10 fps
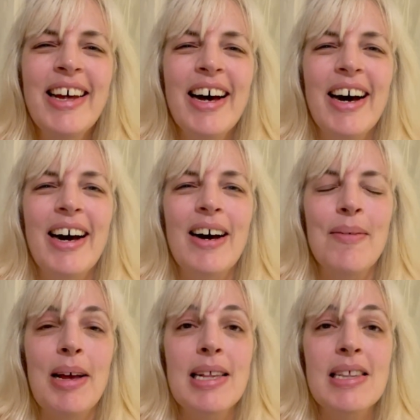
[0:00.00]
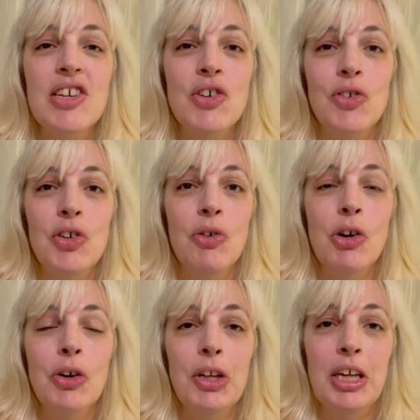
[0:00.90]
as I showed you
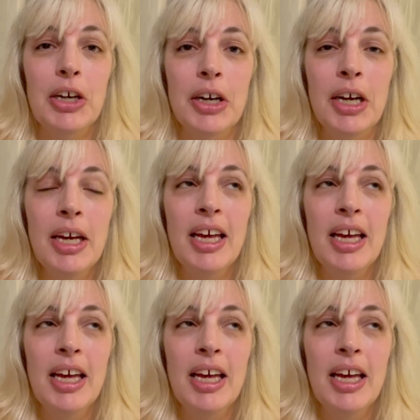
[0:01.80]
earlier.